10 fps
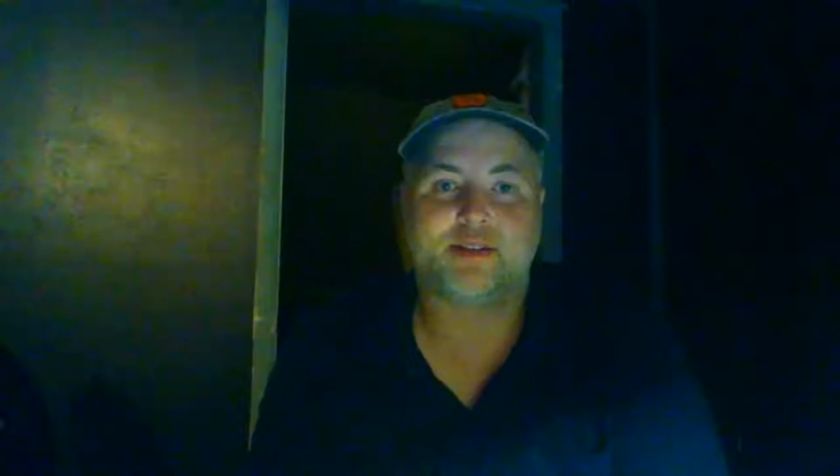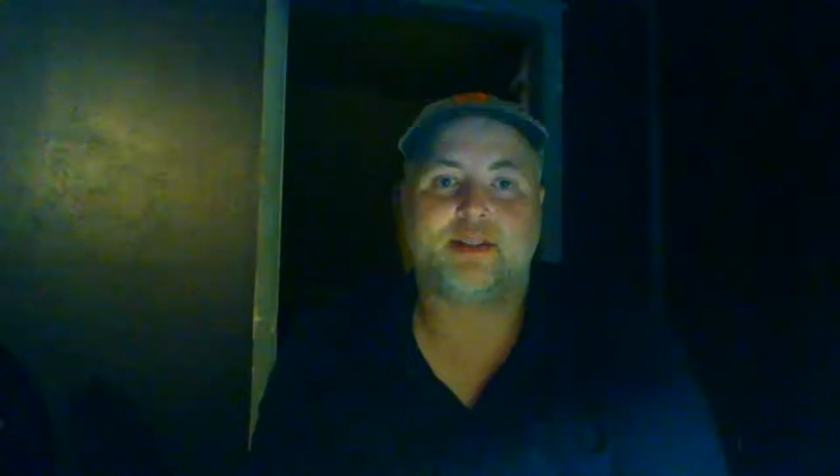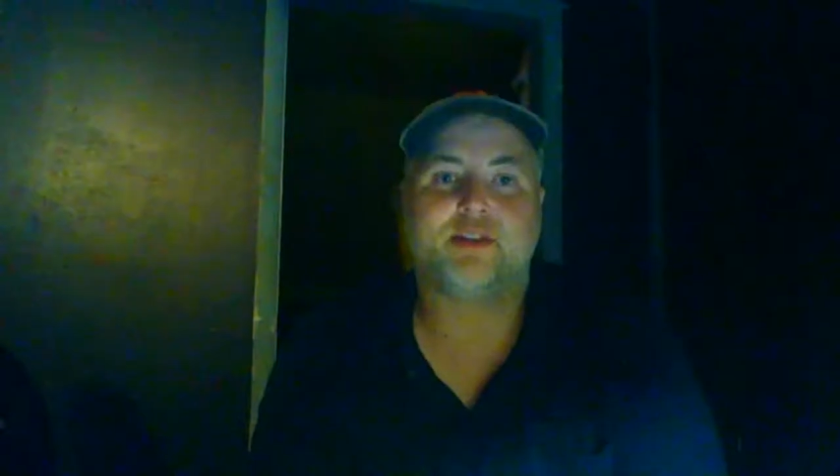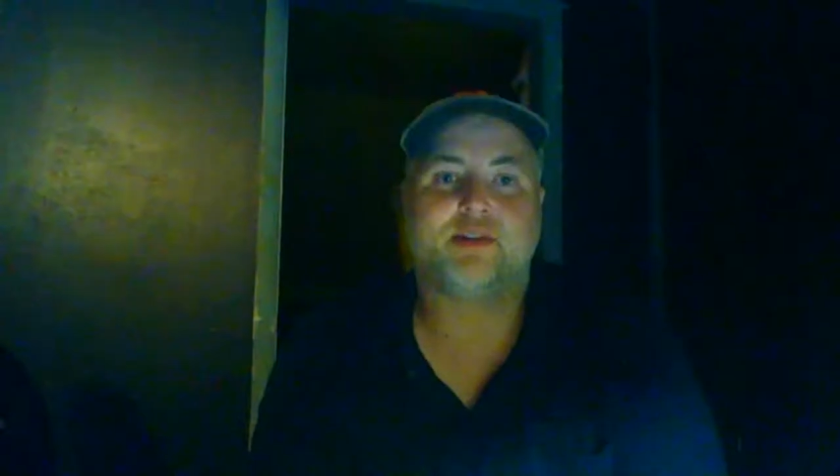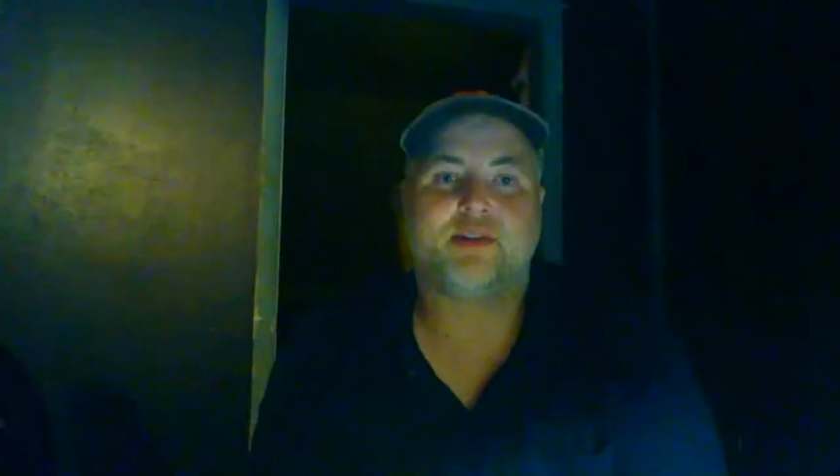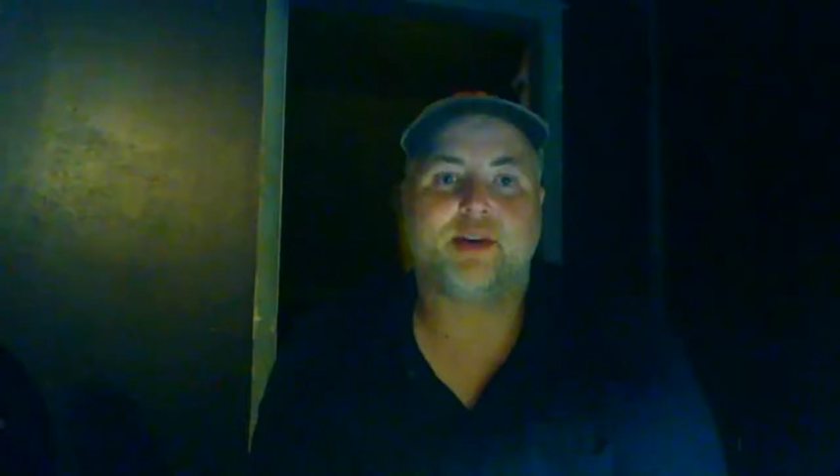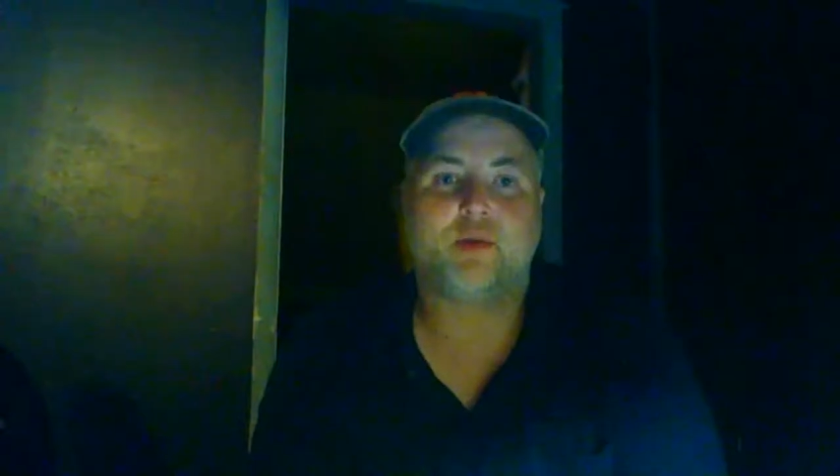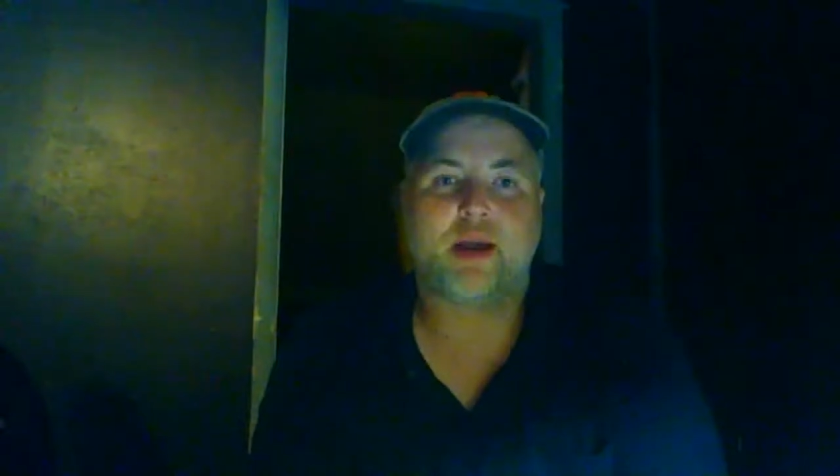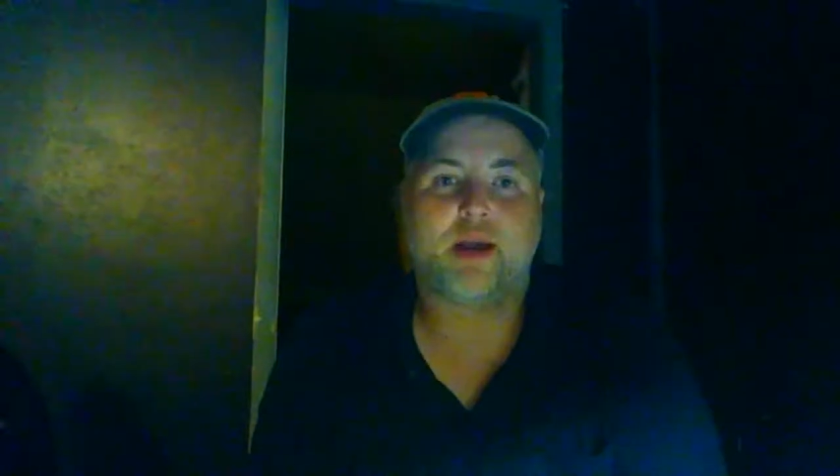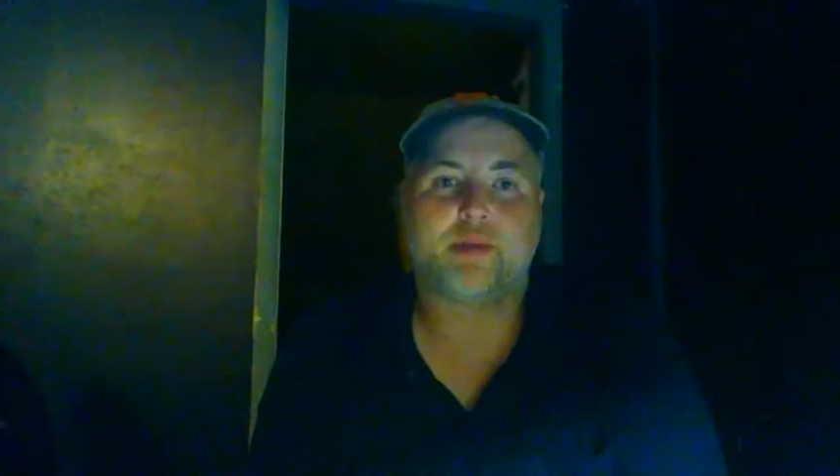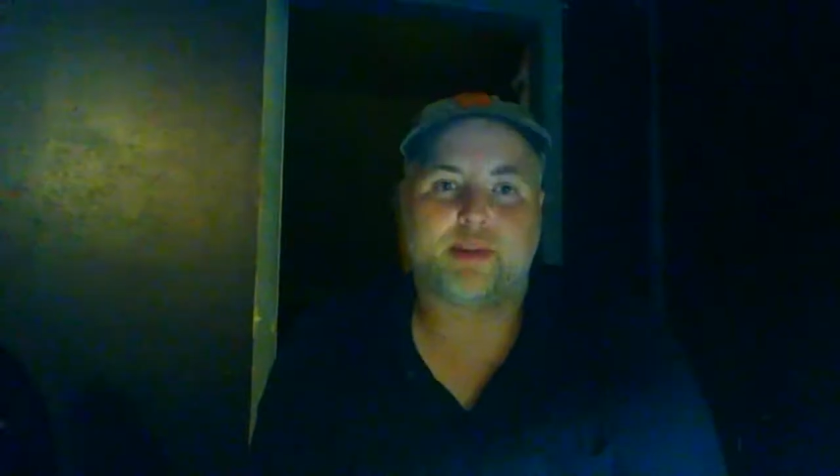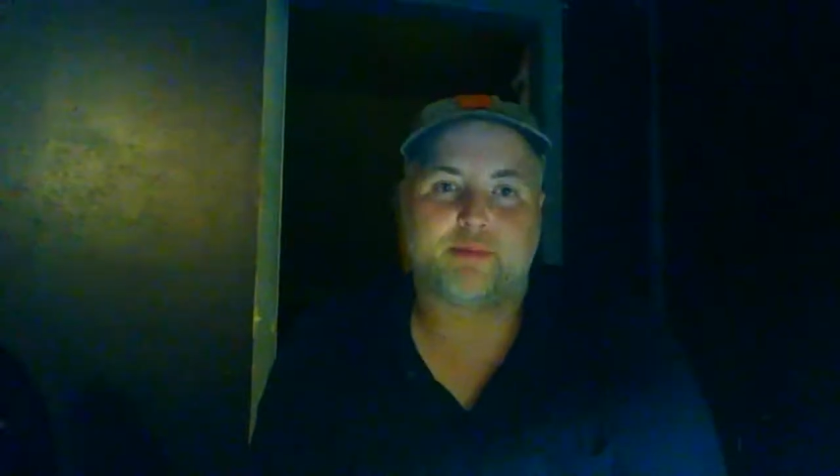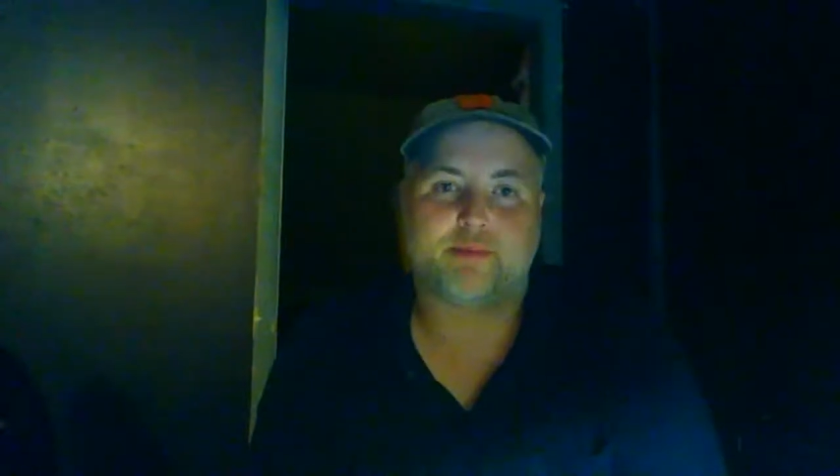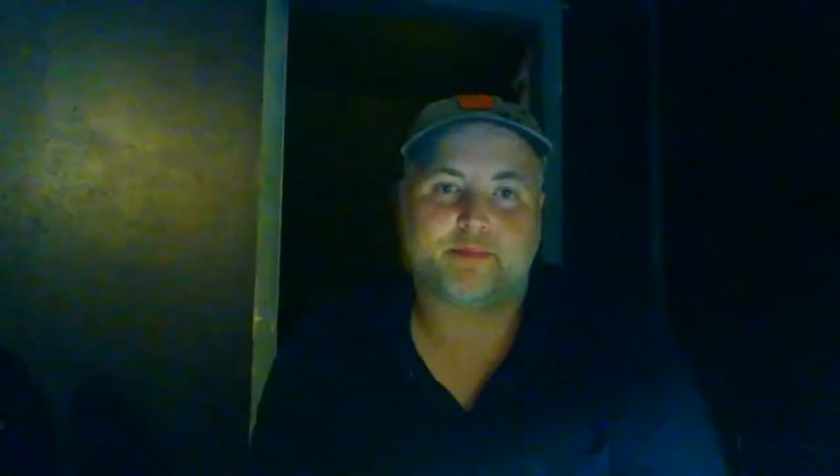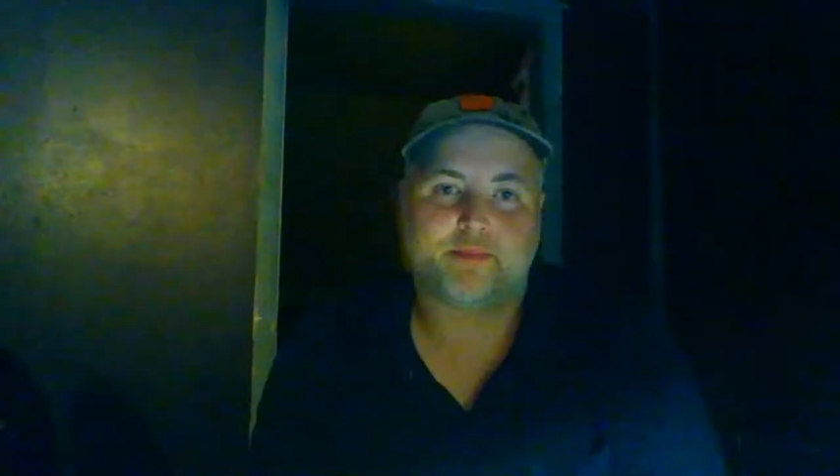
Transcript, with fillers: They're doing away with them.